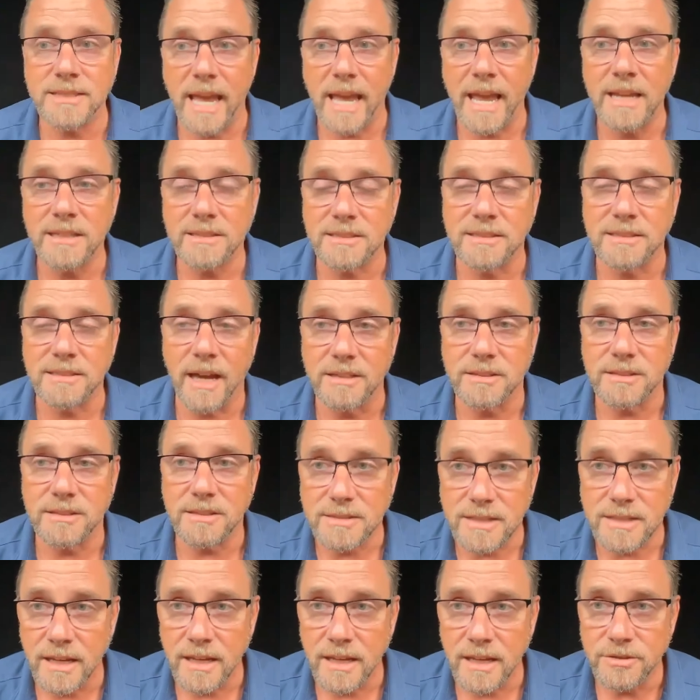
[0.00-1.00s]
8s, 9s, and
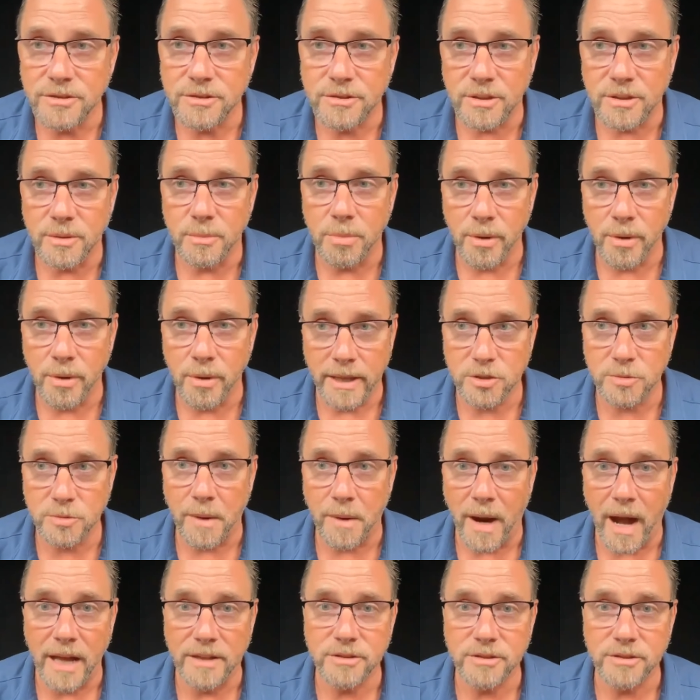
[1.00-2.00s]
10s to the blank
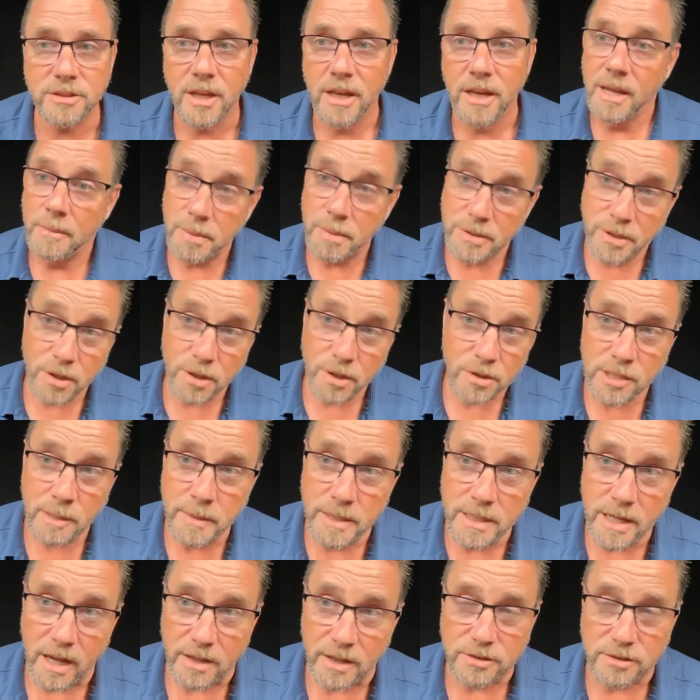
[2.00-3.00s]
spots. But there's some he
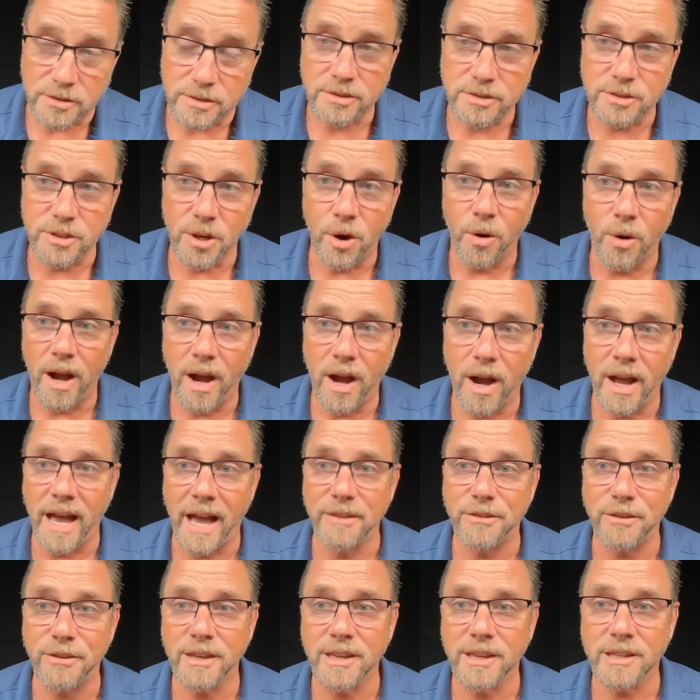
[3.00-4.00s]
doesn't. So
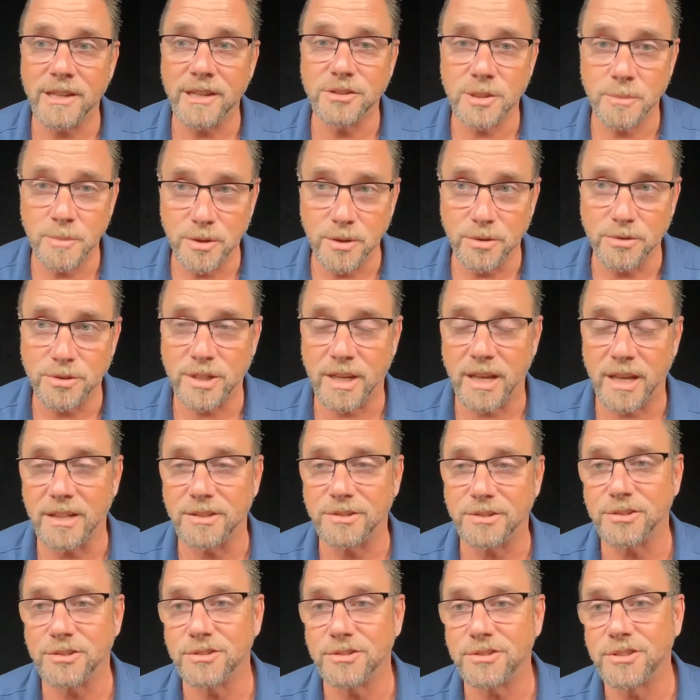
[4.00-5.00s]
I think in some of those
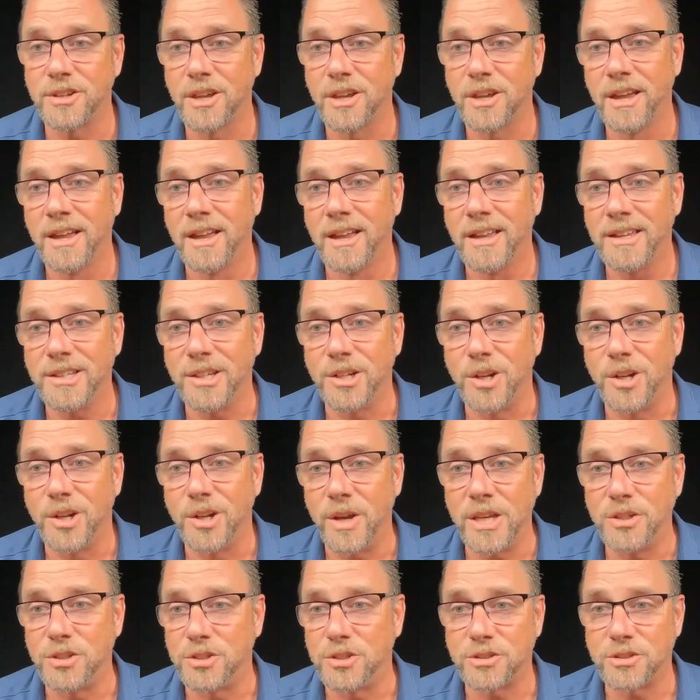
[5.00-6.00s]
cases,
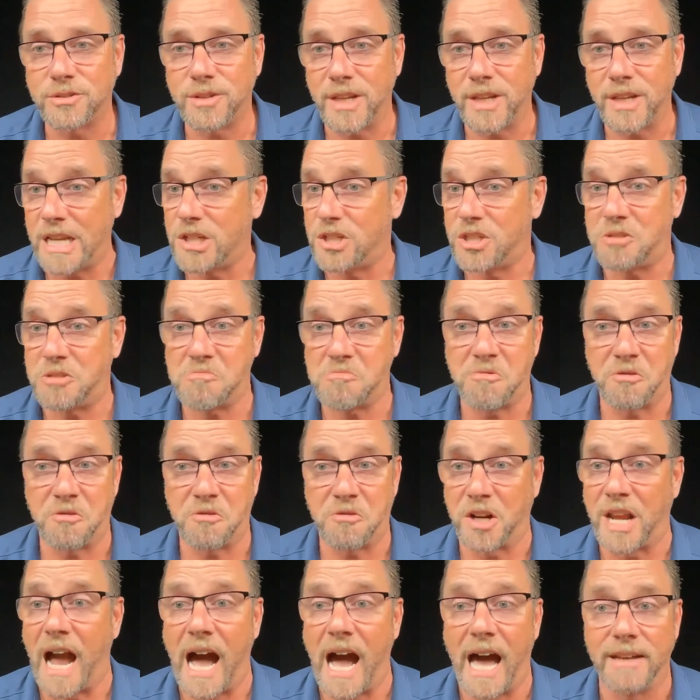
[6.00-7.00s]
he just
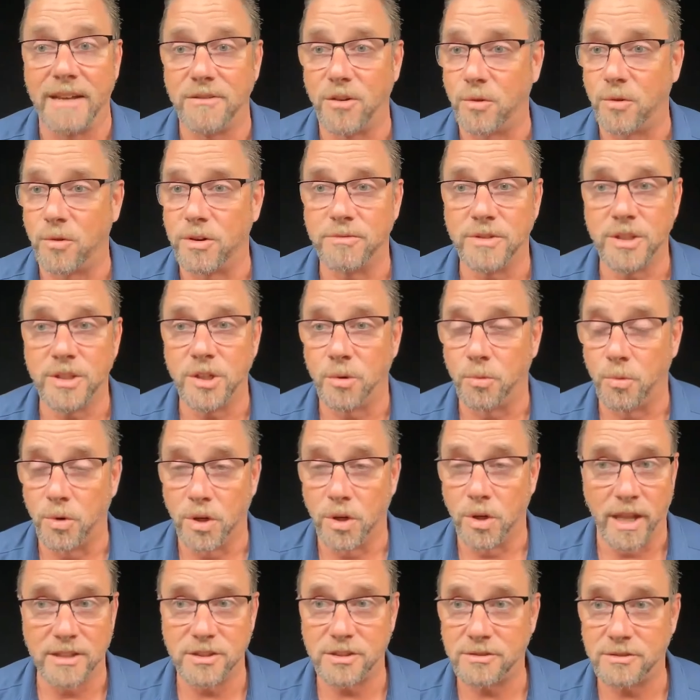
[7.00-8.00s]
forgot, or
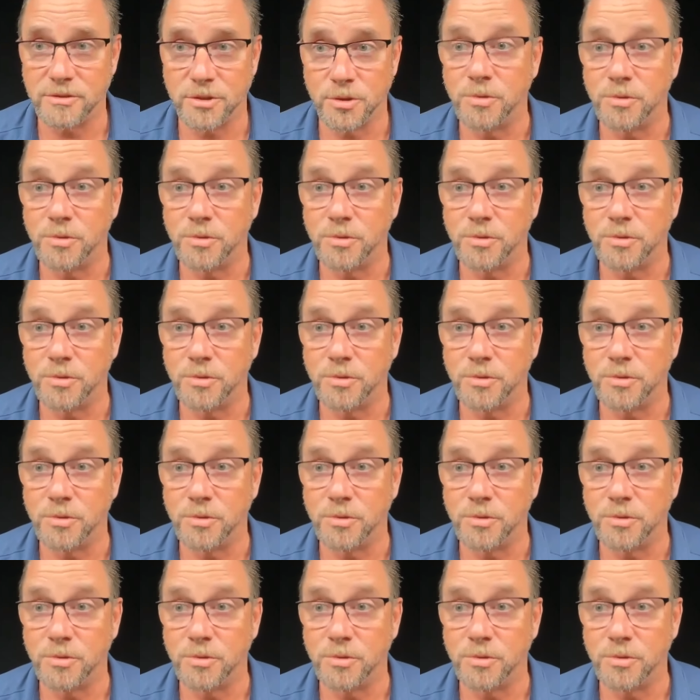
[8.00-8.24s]
realized too